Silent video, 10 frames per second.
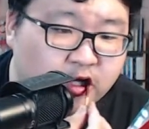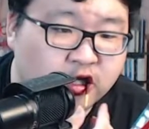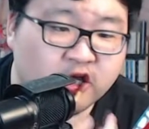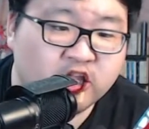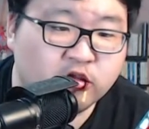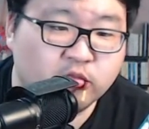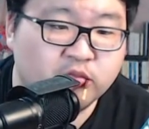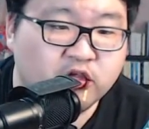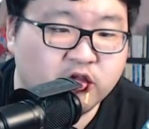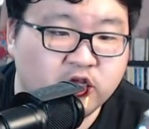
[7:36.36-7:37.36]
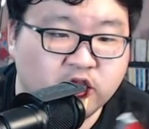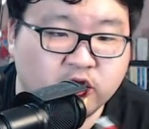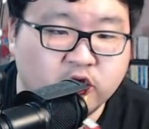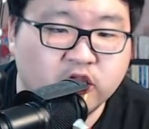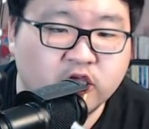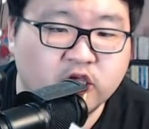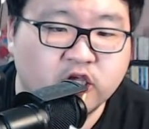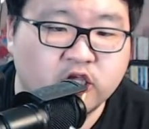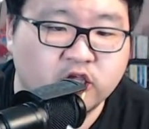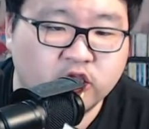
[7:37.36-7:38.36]
None of those melted either.
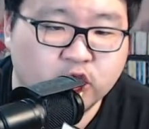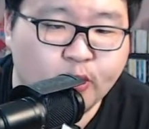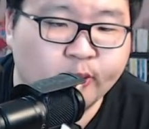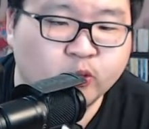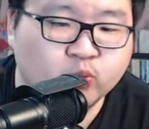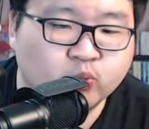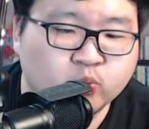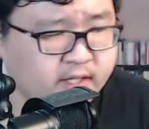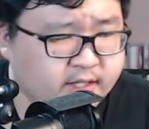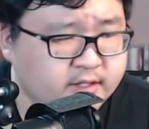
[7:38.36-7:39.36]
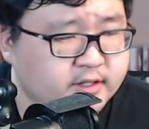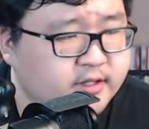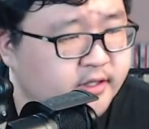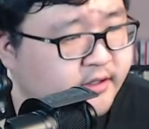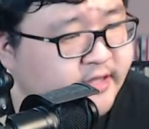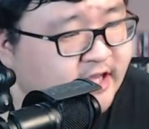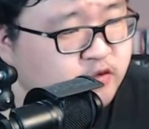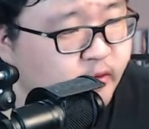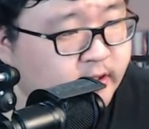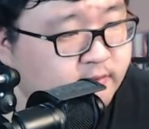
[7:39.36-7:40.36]
Nice.
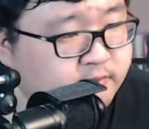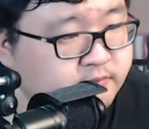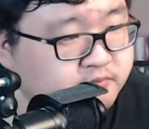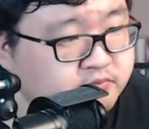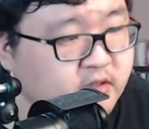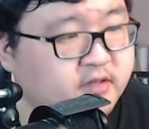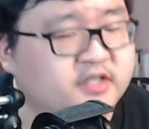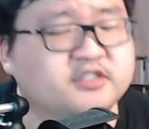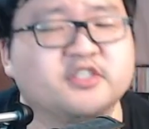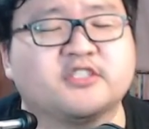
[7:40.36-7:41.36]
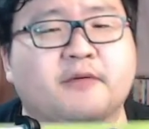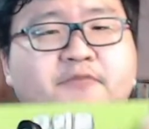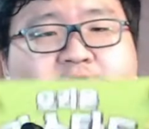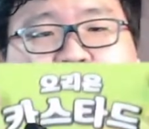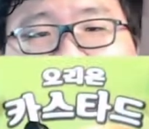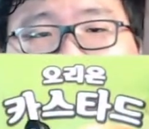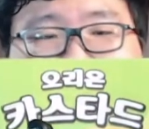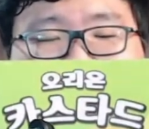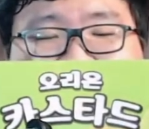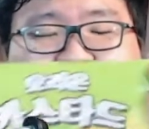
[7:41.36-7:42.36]
Next one. This is something
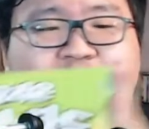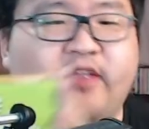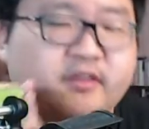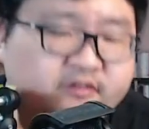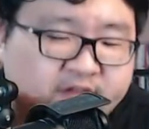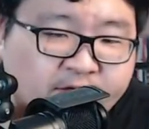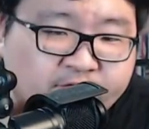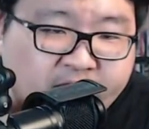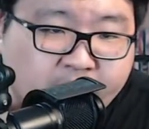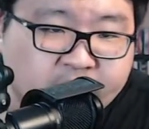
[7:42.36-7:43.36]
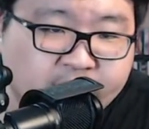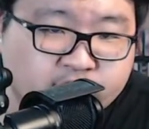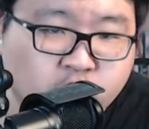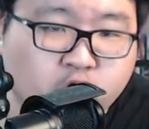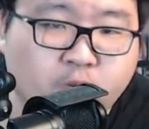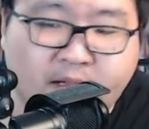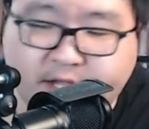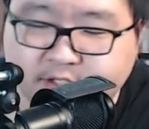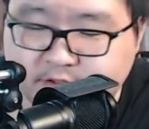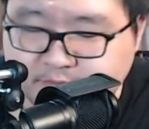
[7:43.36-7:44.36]
in the same family of Choco
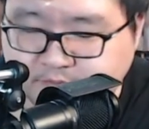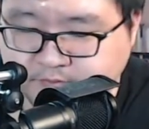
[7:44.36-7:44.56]
Pies.